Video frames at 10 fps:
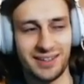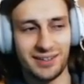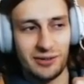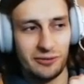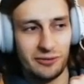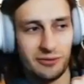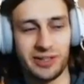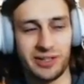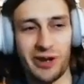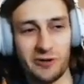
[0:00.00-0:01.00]
of doing the
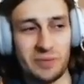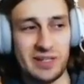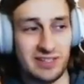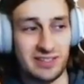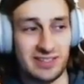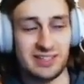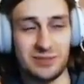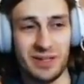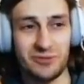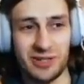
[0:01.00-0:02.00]
100%
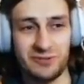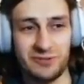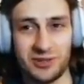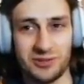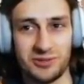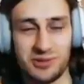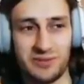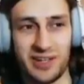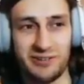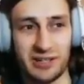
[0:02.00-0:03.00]
speedrun if you don't do the
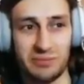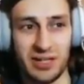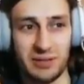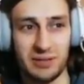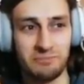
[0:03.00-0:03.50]
figurine minute.